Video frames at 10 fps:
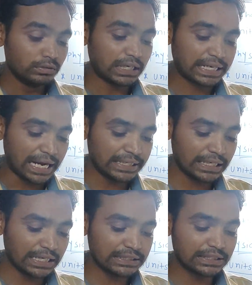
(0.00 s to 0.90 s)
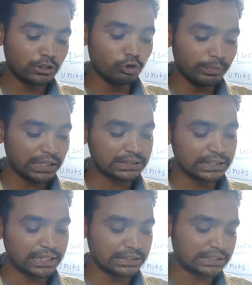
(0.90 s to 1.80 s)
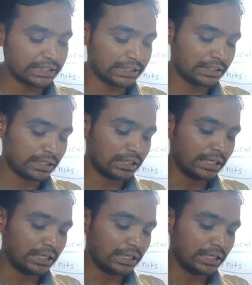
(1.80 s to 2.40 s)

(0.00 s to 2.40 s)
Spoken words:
the candela is the luminous intensity